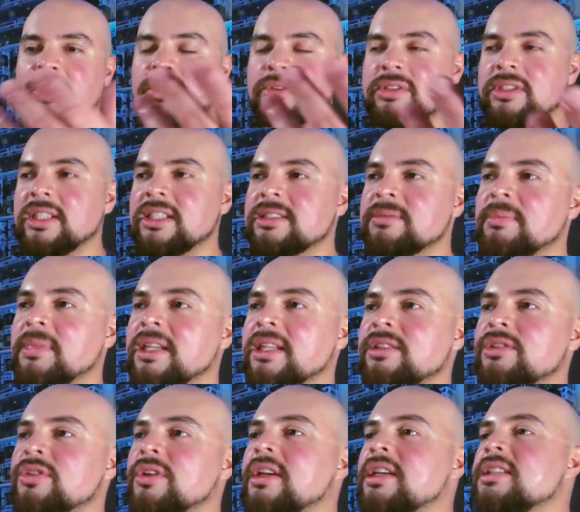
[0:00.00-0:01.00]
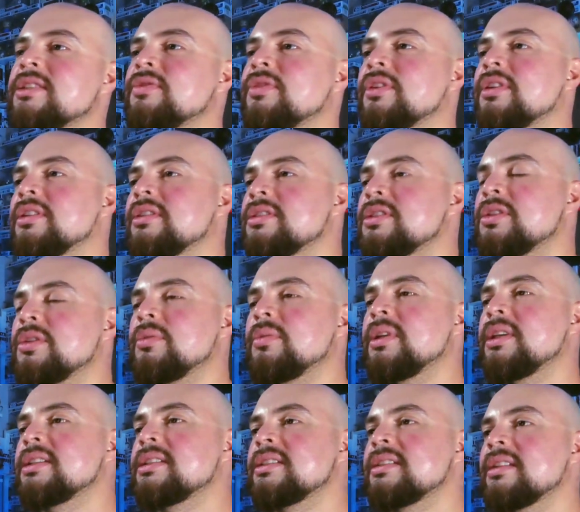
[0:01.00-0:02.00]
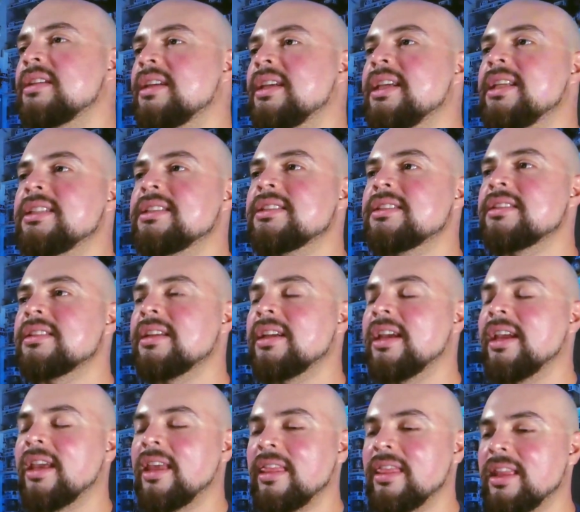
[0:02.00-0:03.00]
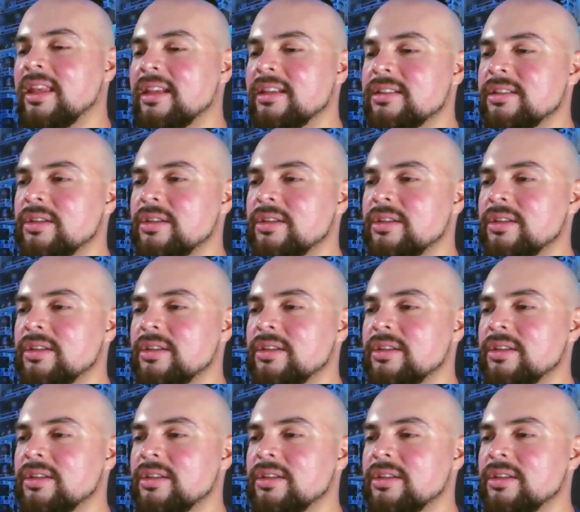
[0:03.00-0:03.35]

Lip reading: use this many trays for 2 weeks each, and then